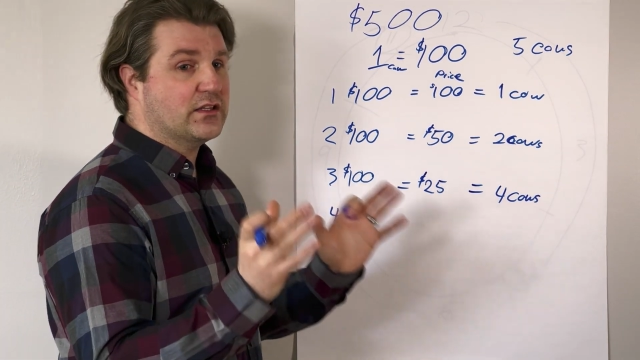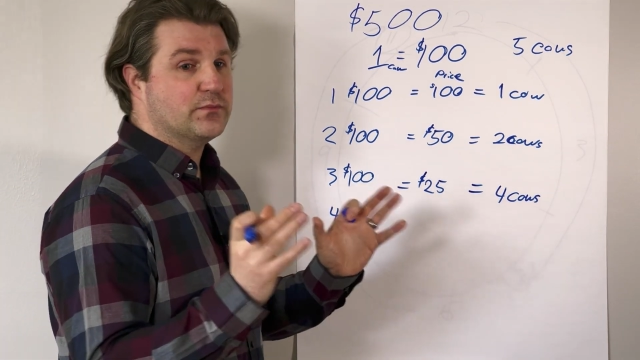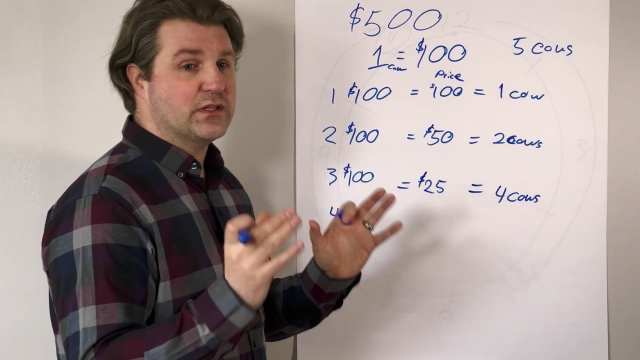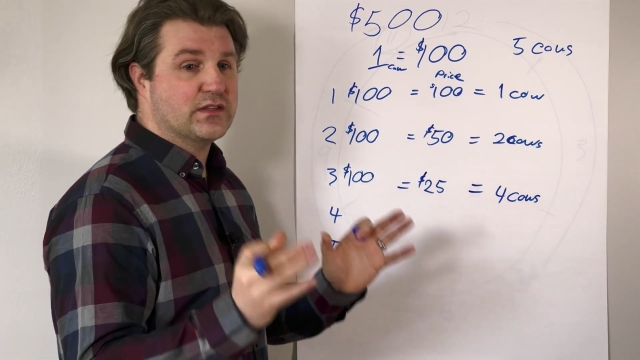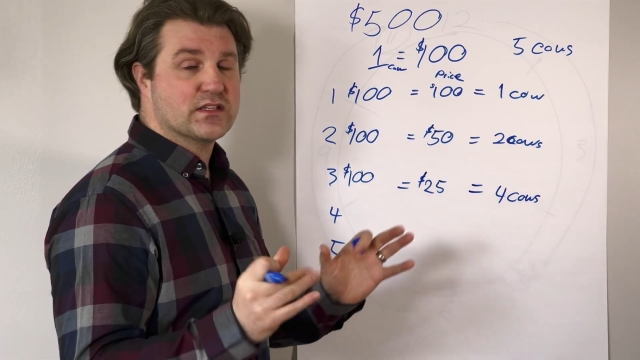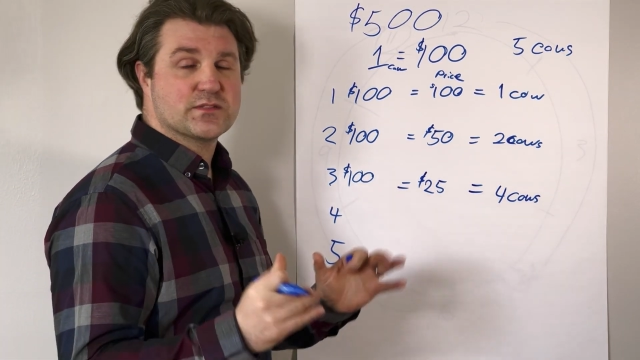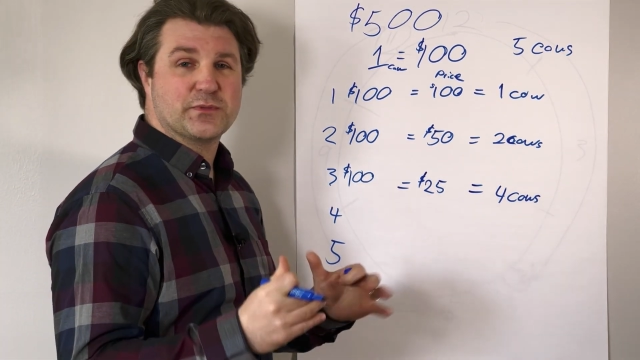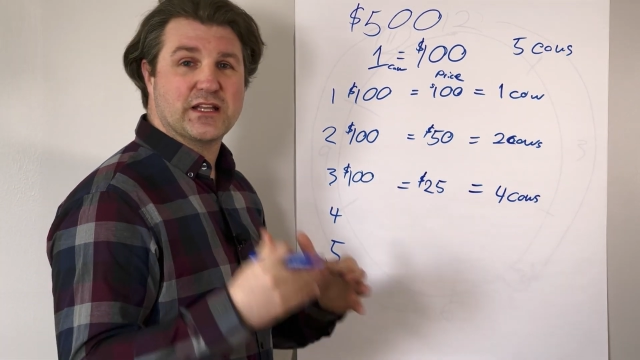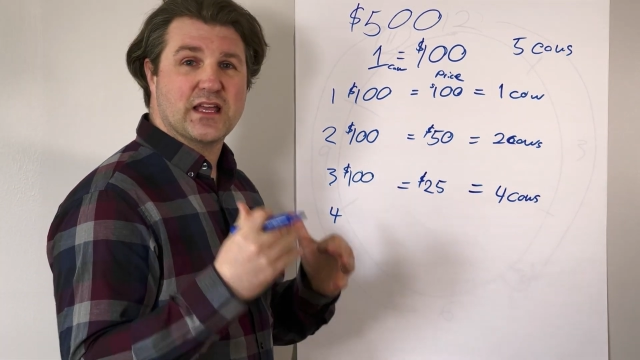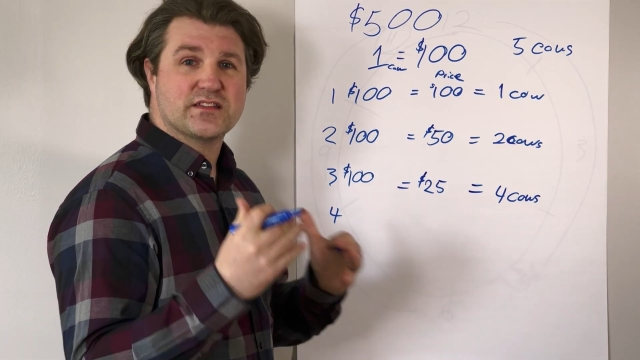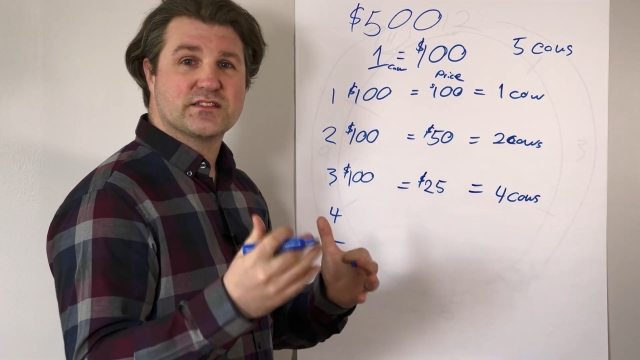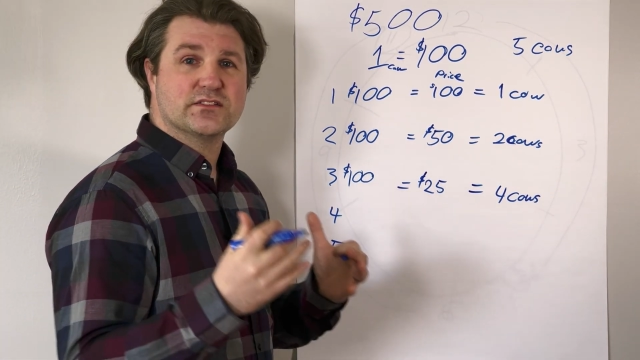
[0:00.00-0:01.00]
me this, but I
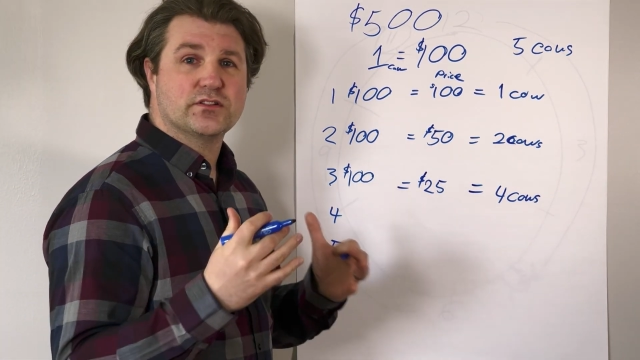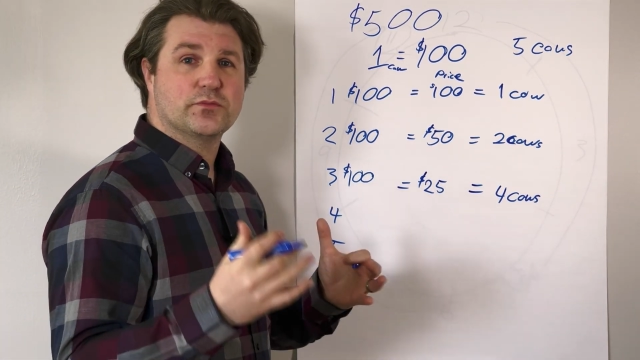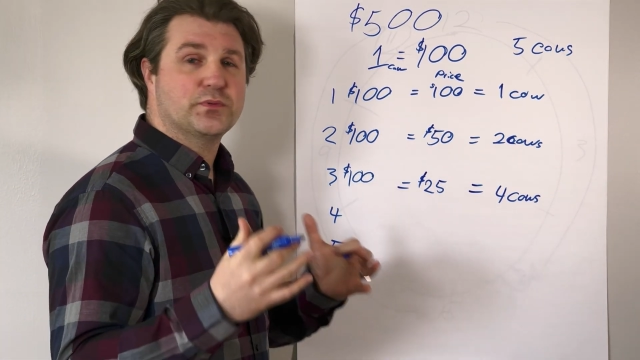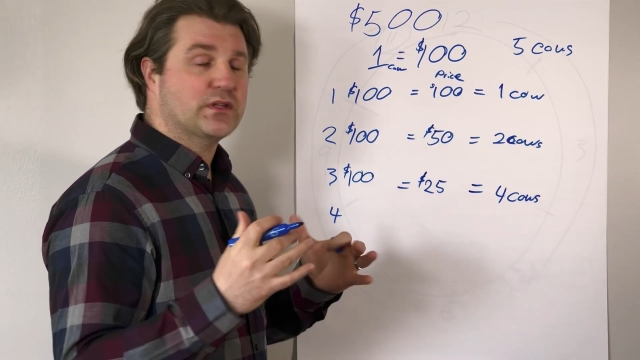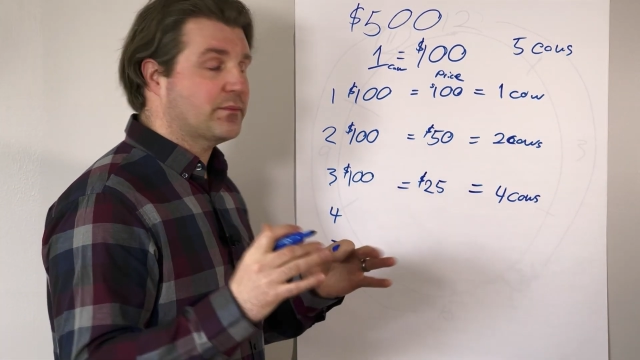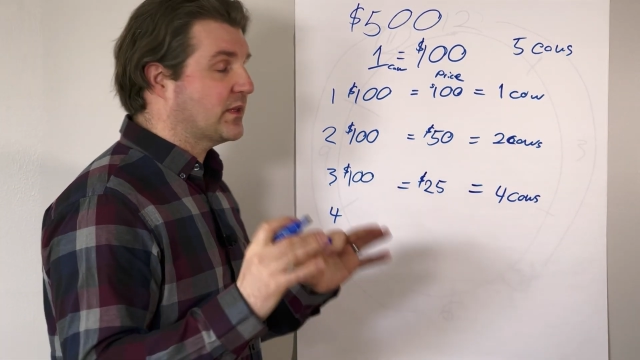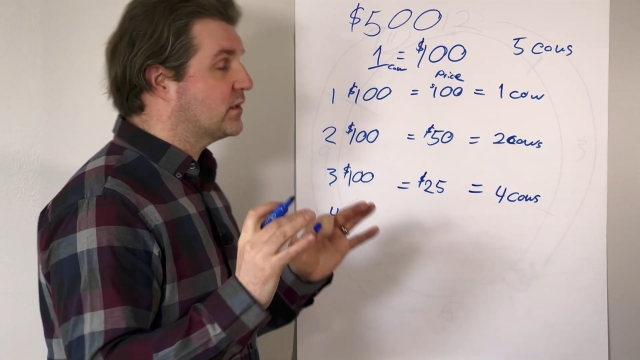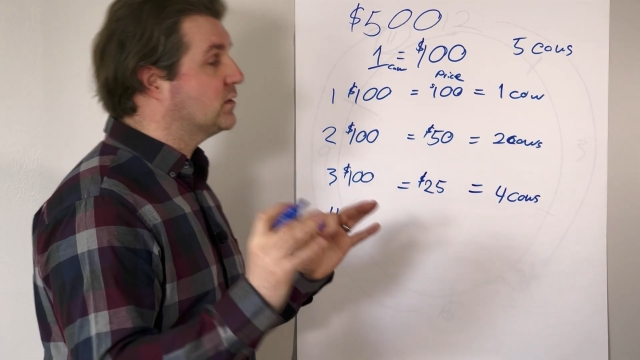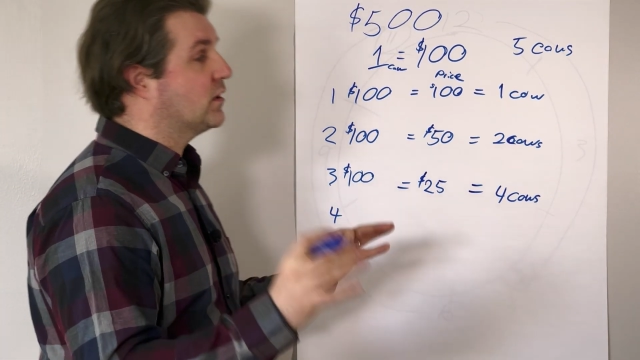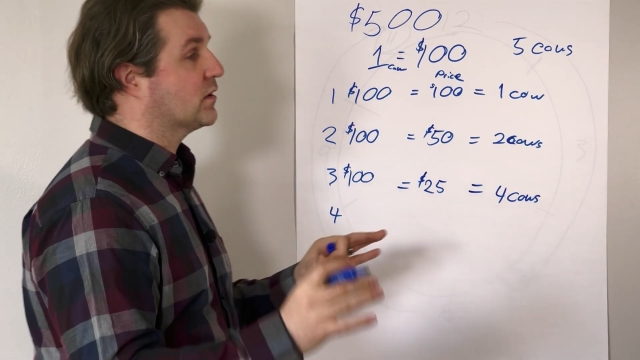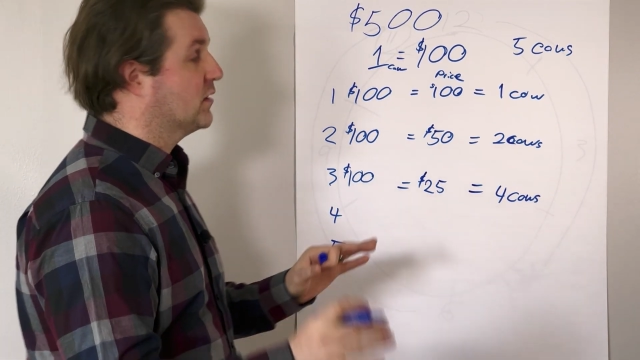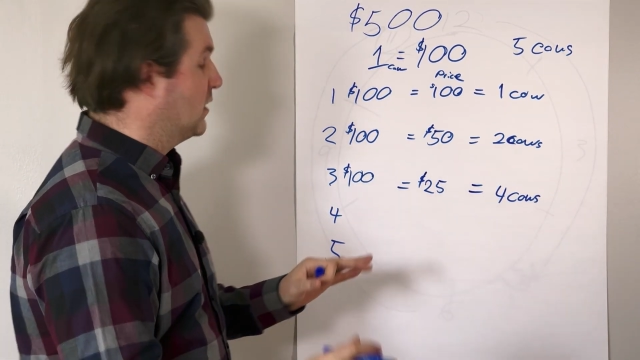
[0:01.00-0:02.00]
still don't. I'm like,
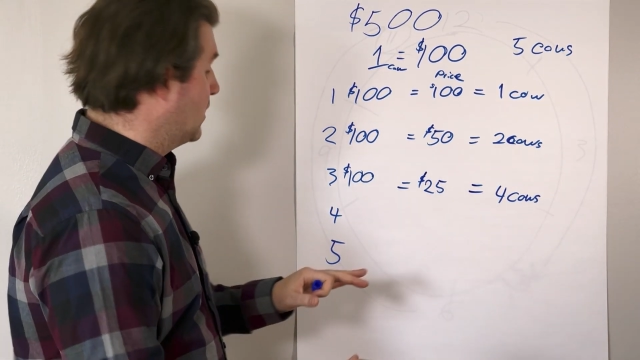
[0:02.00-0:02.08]
look,